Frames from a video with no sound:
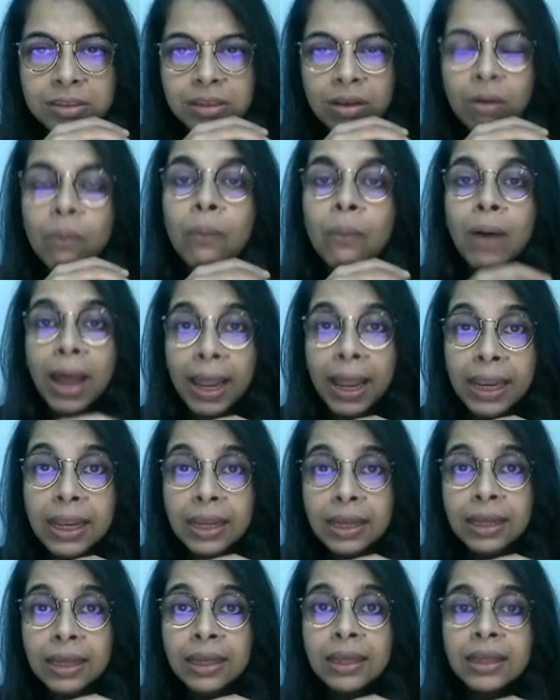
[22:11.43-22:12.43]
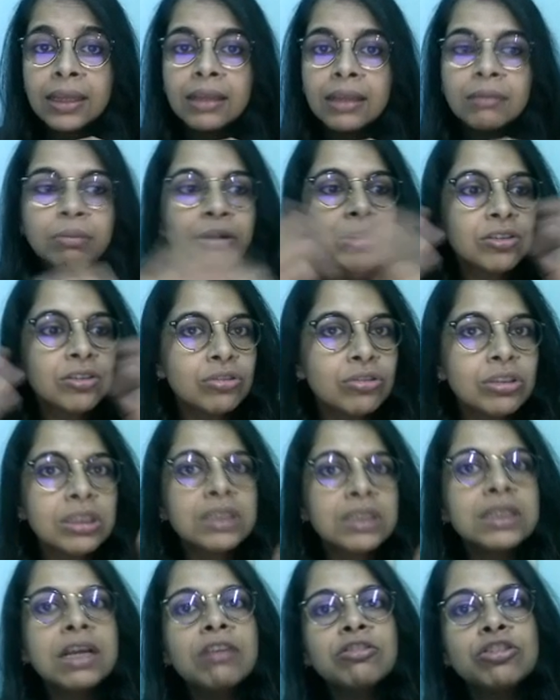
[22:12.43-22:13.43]
Why? Because you
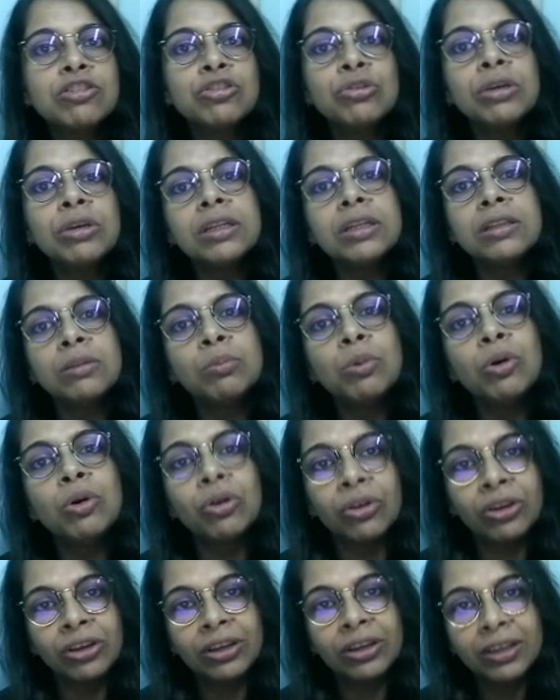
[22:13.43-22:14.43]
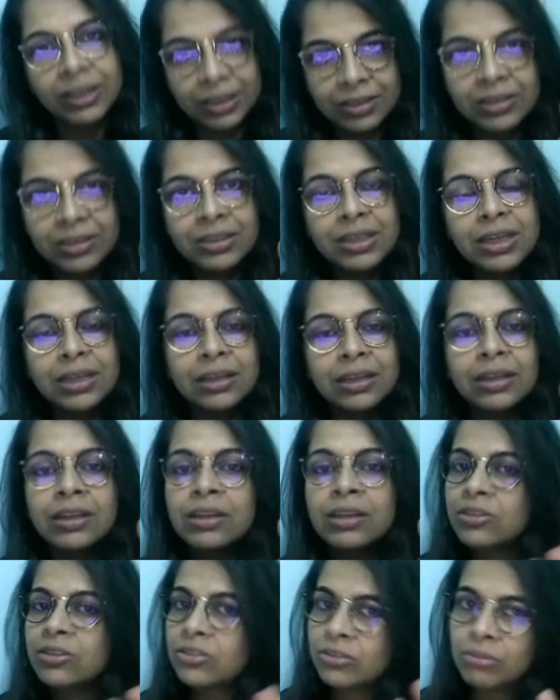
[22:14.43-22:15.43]
just have to do it in the book, isn't it?
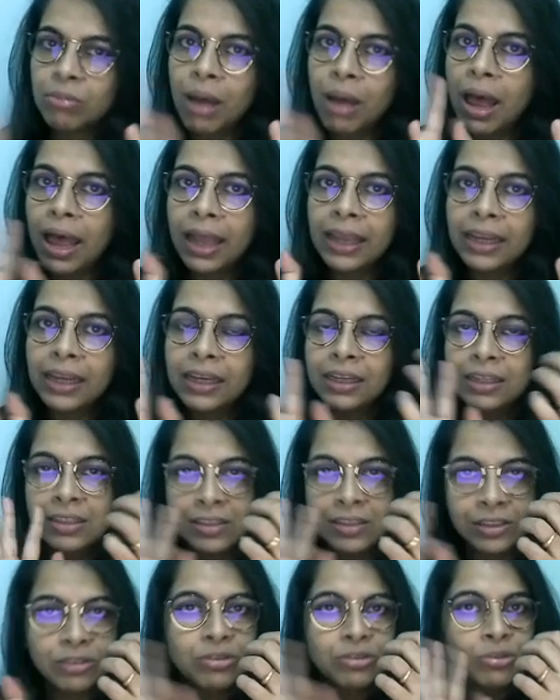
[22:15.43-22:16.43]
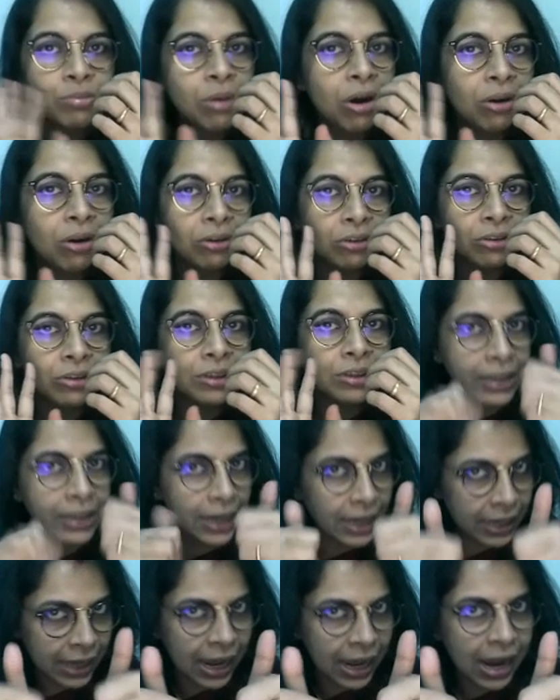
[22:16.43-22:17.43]
So bye. See you tomorrow.
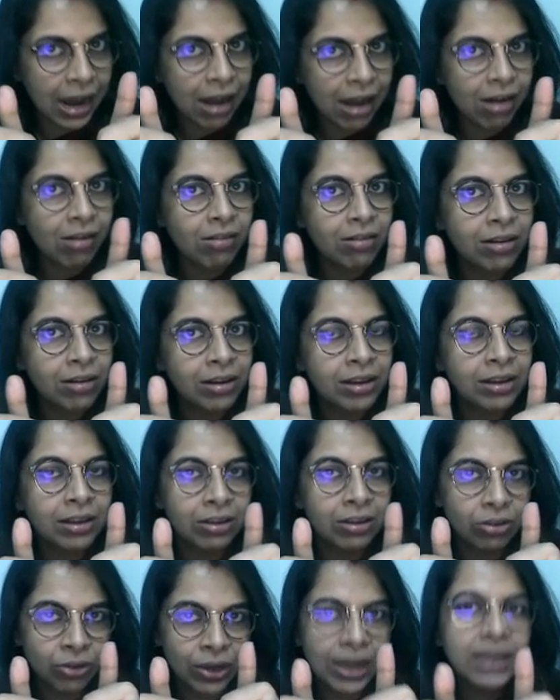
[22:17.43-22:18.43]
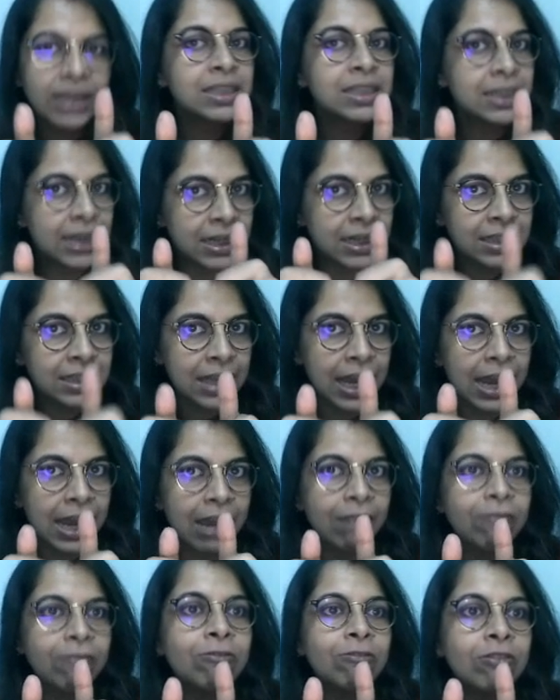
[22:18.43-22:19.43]
Take care. Okay, stay
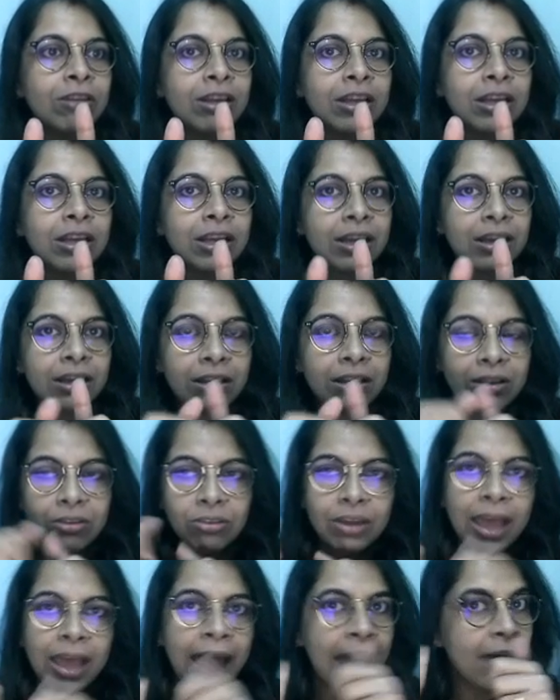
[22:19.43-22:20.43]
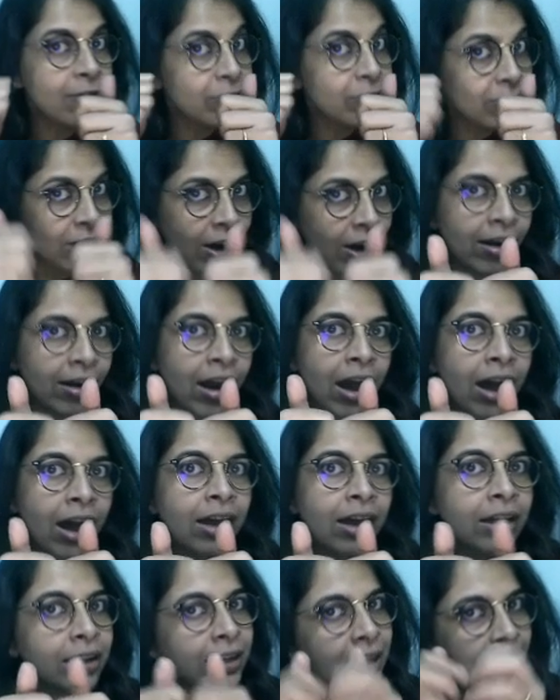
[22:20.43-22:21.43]
safe. Have
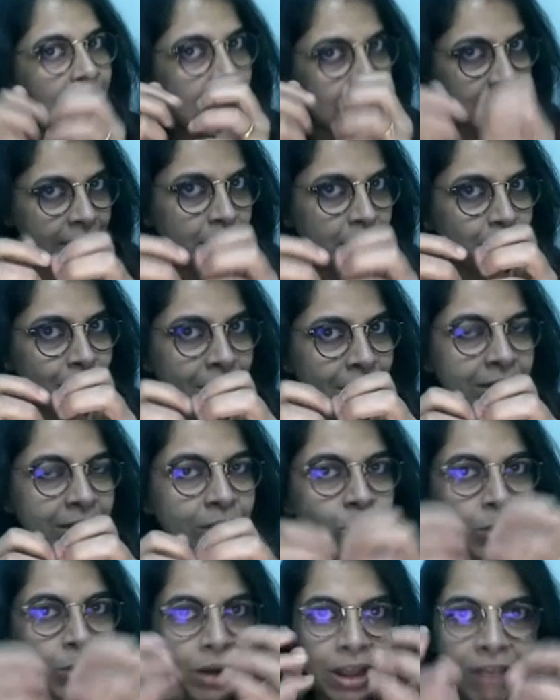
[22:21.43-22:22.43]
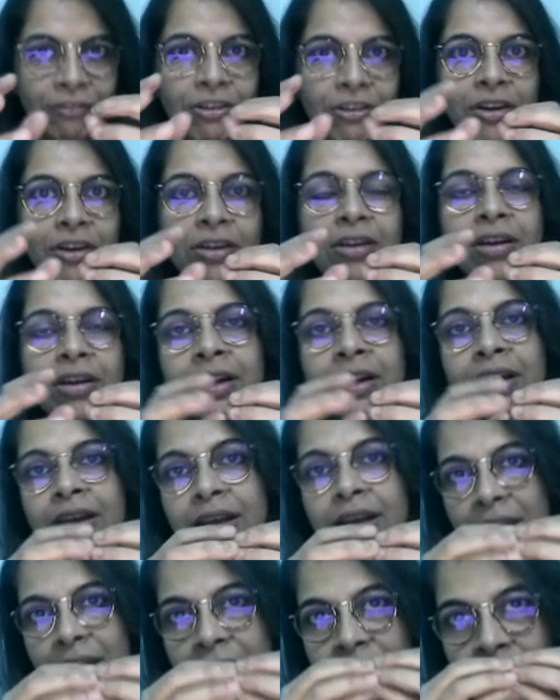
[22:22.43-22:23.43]
karha, haldi milk, whatever
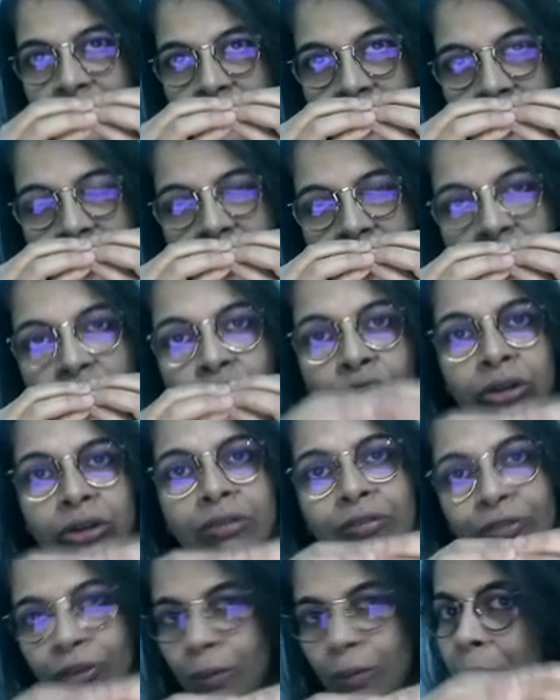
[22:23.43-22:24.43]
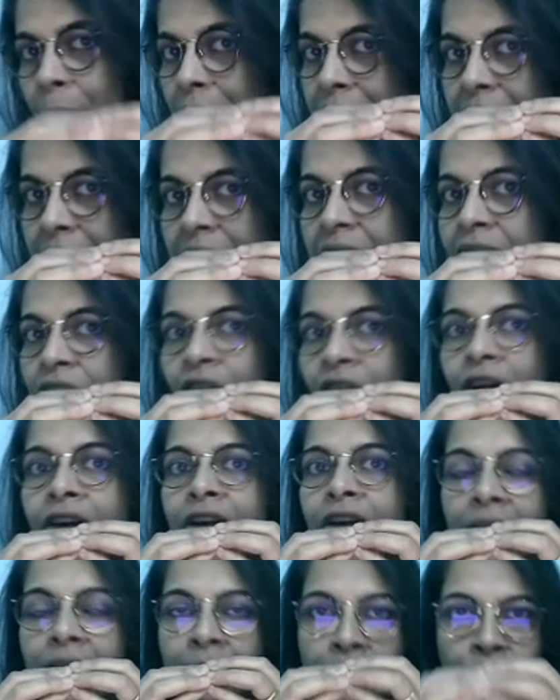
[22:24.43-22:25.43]
is good for building your
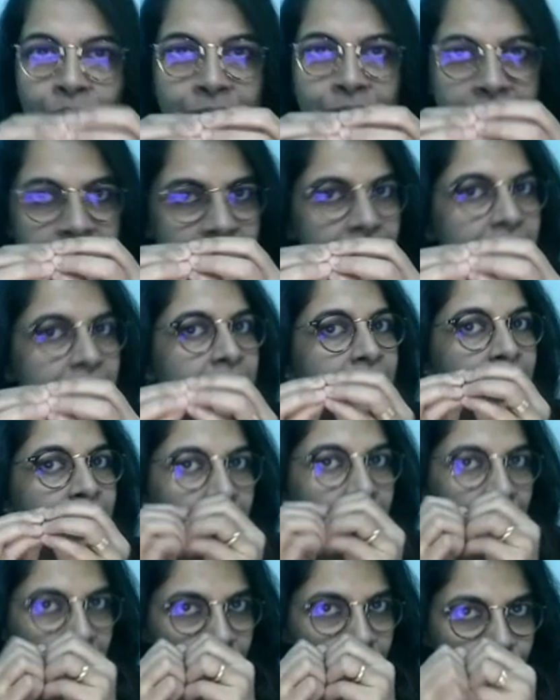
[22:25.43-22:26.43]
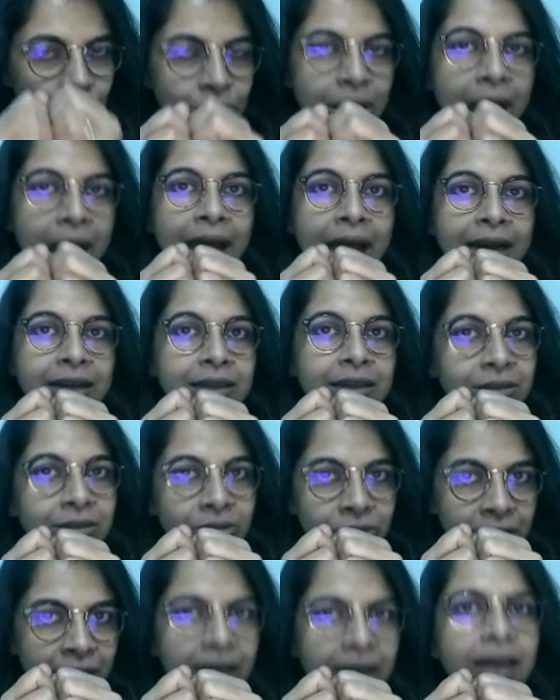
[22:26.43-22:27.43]
immunity. Do that.
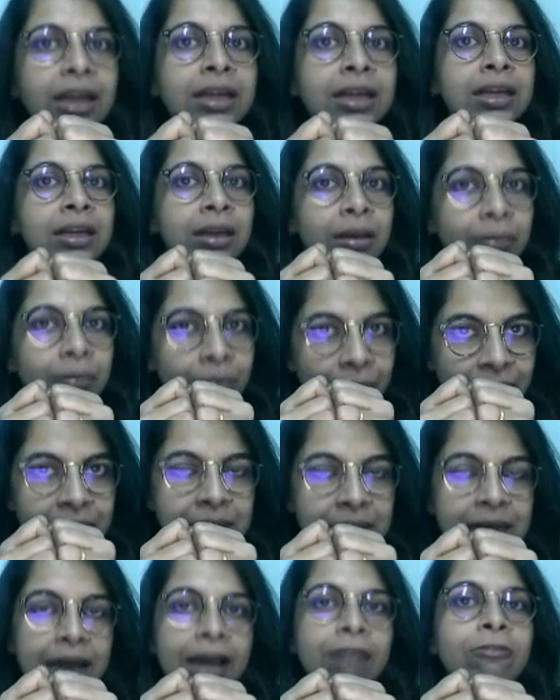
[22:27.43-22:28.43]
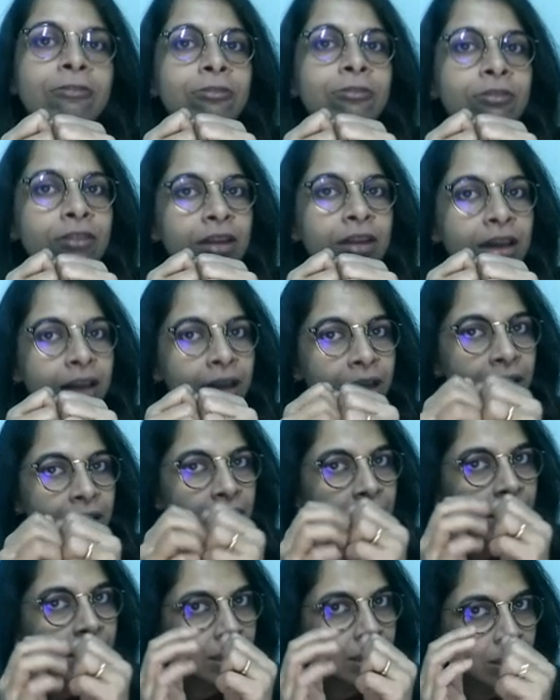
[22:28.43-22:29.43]
Okay? Be safe.
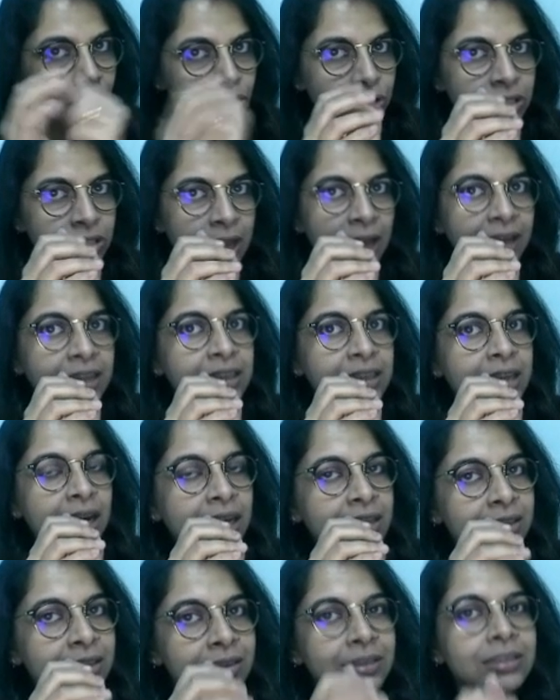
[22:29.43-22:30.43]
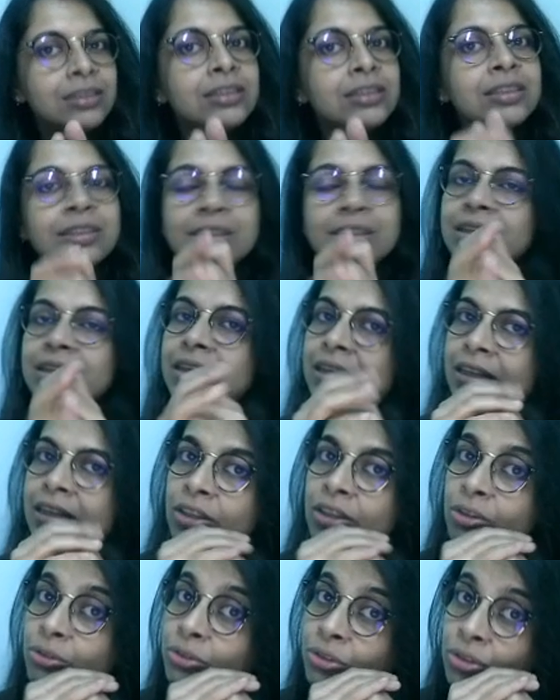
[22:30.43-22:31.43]
Use sanitizers.
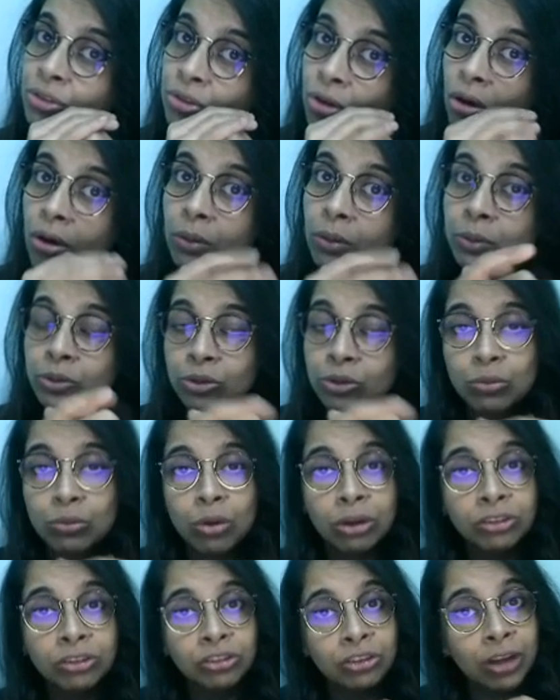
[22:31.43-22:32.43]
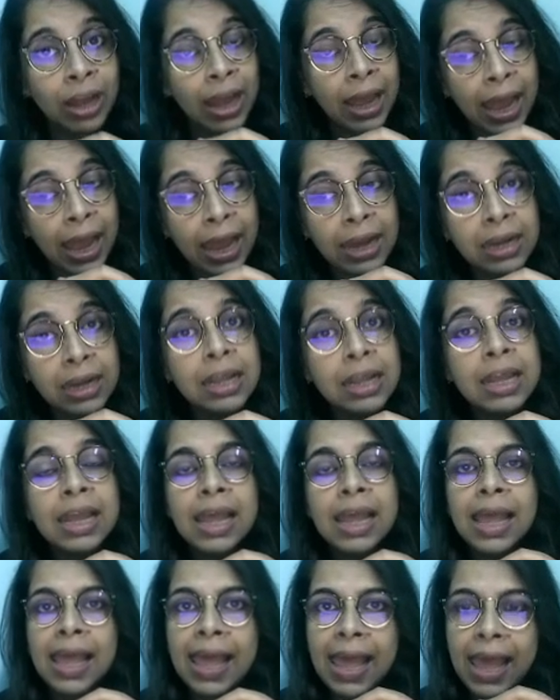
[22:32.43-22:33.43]
Use soaps to wash your hand.
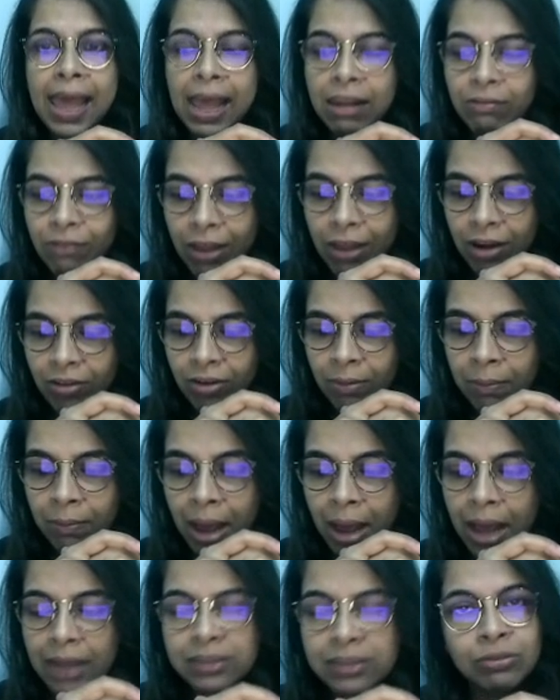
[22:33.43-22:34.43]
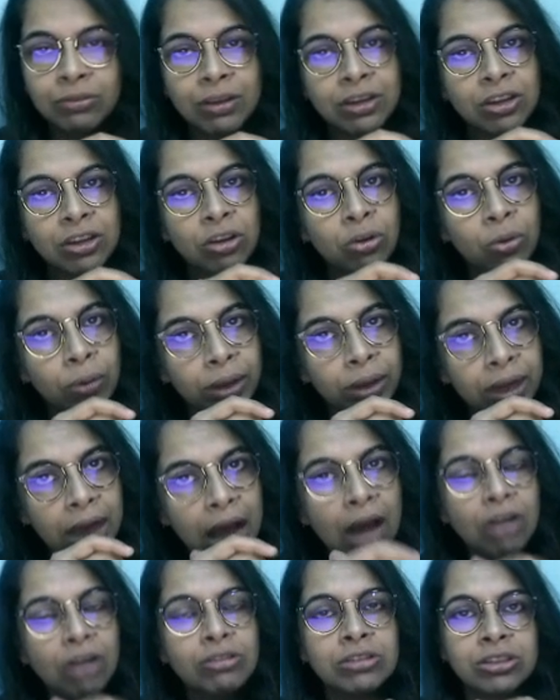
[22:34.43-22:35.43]
And wear a mask when you're going
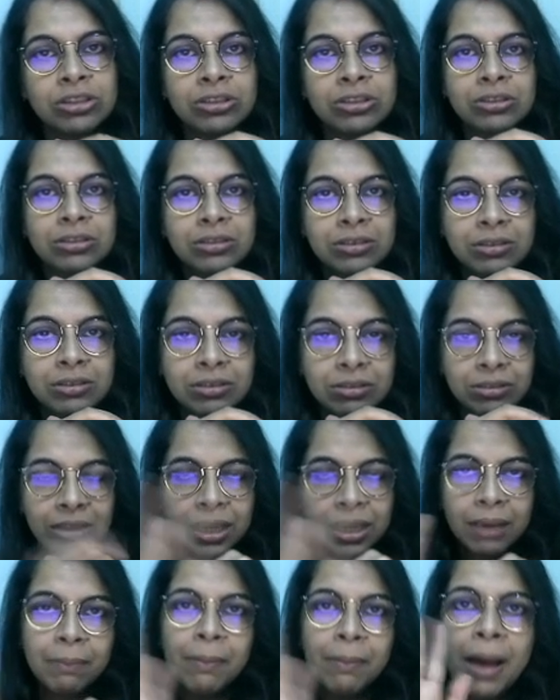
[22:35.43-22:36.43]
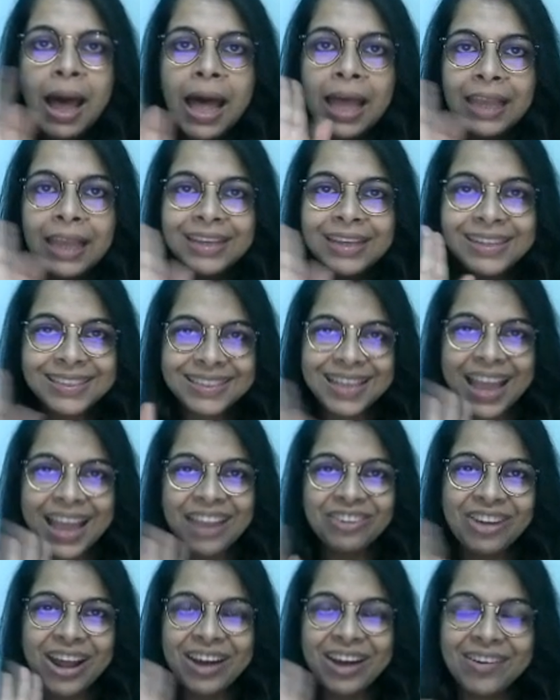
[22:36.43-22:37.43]
out. Bye.
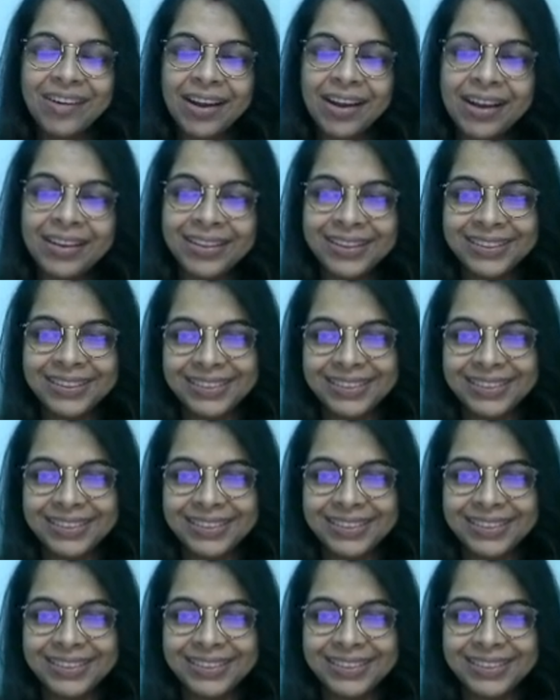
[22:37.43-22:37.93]
Sayonara.